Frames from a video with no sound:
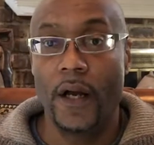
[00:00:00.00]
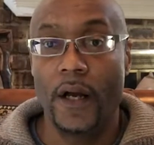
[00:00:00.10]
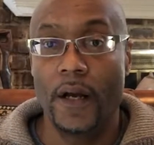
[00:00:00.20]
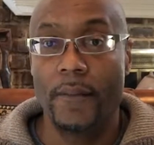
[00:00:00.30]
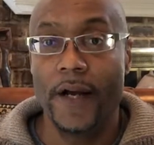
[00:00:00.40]

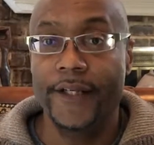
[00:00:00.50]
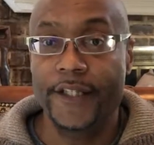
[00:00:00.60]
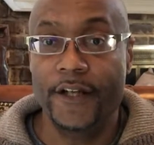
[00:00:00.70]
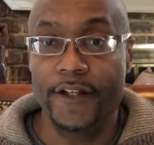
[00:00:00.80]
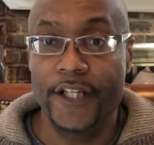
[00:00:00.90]

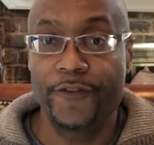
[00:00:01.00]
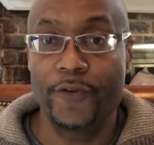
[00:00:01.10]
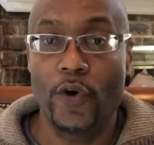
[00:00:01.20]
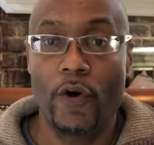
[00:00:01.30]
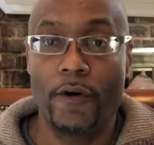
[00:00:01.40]
a
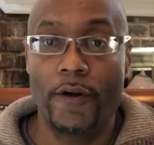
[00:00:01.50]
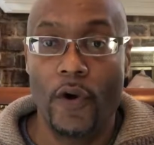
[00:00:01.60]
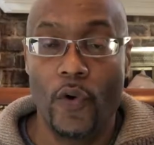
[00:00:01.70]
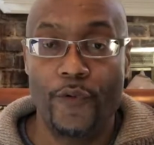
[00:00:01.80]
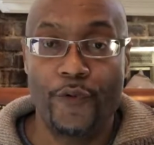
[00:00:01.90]
different
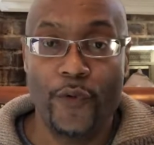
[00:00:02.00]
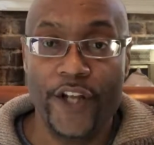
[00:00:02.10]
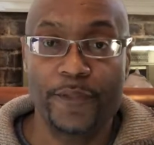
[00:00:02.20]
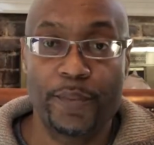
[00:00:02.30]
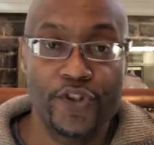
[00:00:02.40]
or
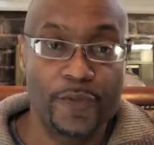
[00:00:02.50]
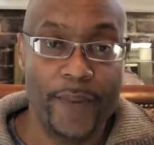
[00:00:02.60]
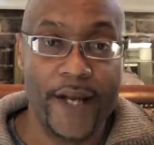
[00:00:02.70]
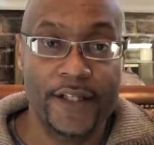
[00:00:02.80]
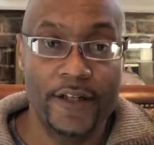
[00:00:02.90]
fresh
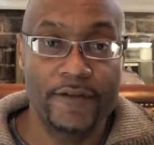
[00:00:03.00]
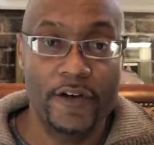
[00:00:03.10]
perspective,